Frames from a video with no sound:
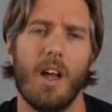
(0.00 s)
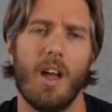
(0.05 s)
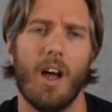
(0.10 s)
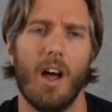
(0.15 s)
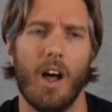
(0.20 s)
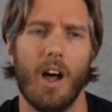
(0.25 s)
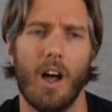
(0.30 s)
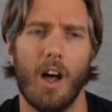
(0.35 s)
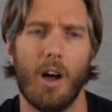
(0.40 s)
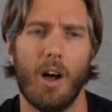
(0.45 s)

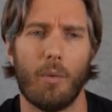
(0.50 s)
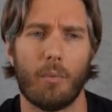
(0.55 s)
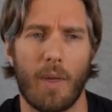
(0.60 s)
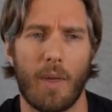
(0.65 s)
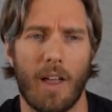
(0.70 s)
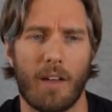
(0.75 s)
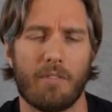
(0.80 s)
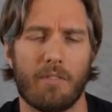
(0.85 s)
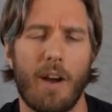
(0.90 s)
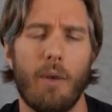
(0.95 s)
They
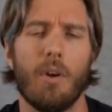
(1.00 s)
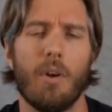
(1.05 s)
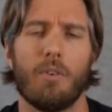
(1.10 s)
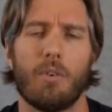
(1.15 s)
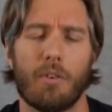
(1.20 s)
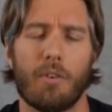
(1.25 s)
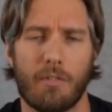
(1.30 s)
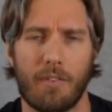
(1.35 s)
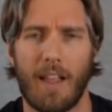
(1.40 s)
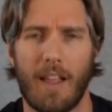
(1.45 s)
have very
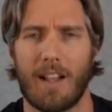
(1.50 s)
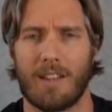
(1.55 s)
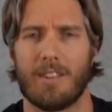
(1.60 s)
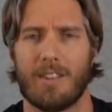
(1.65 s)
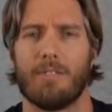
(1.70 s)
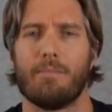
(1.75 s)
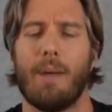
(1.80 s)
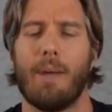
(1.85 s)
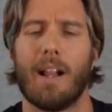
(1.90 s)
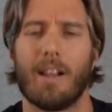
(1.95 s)

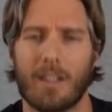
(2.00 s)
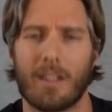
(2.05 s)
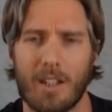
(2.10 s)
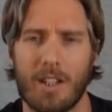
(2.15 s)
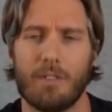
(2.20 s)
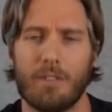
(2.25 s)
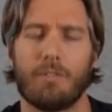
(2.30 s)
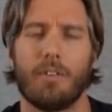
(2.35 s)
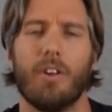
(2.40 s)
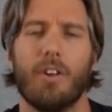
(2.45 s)
reflective
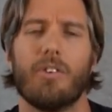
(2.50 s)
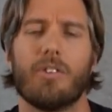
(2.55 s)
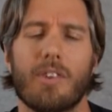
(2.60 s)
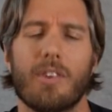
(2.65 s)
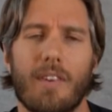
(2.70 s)
balcony fronts,